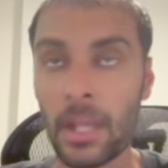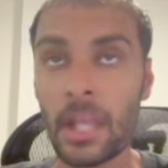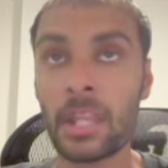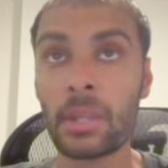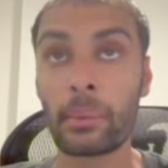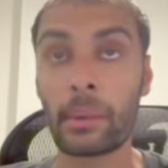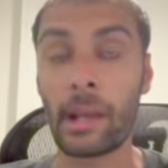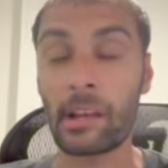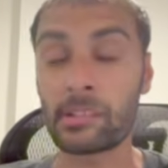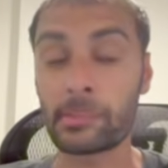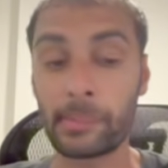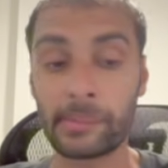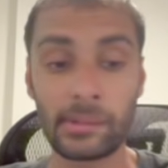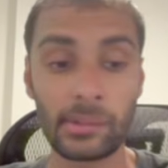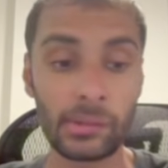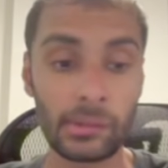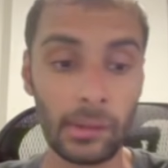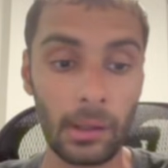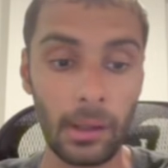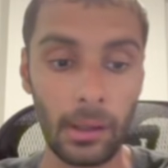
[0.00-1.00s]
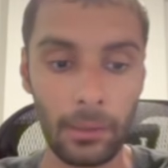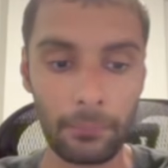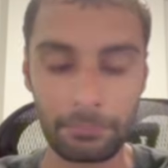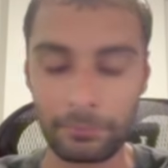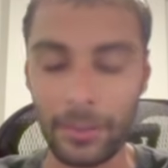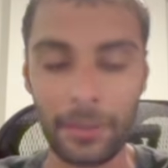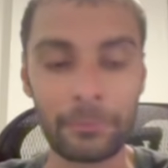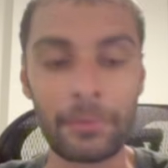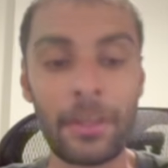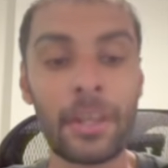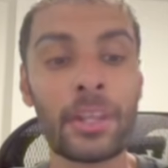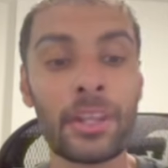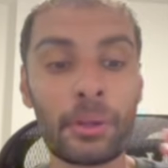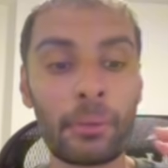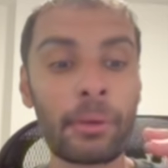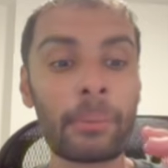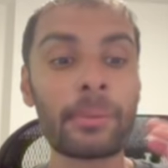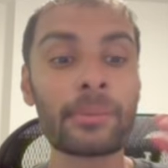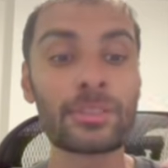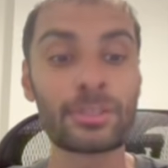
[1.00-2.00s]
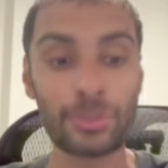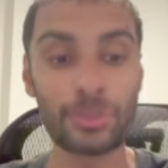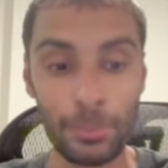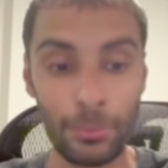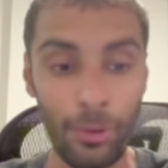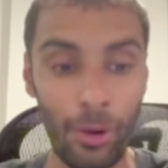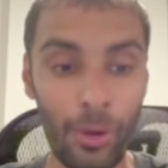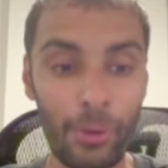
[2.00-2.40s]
You want to actually pitch you don't want to pitch a Zoom call.